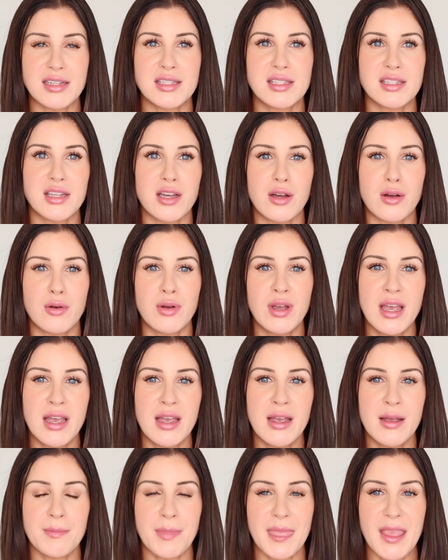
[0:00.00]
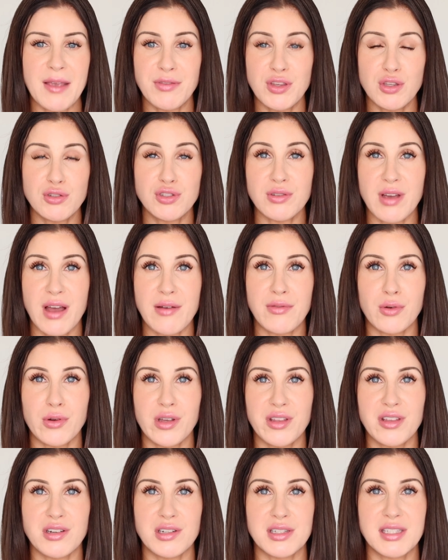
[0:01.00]
So if you do have
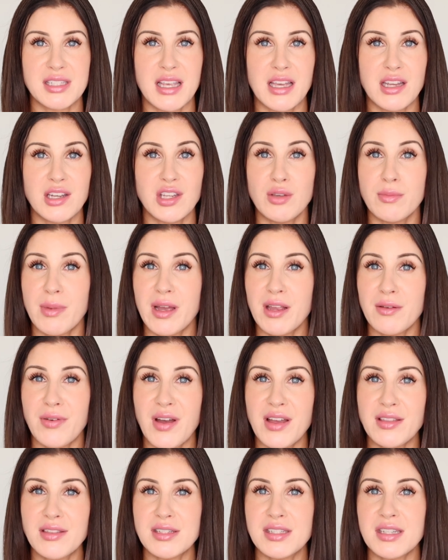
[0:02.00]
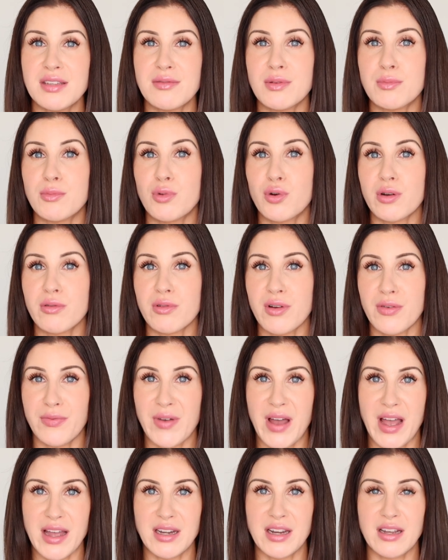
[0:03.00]
oilier skin, you might find this even more
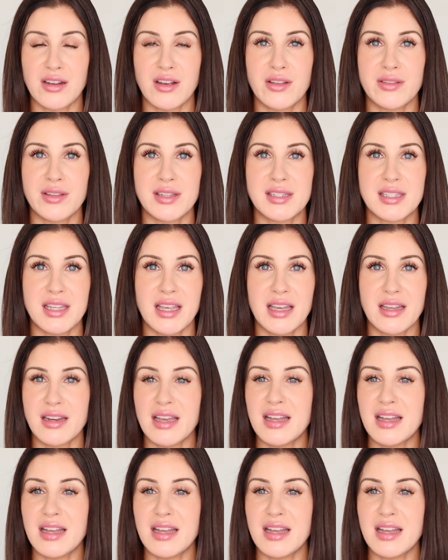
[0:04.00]
refining on the skin.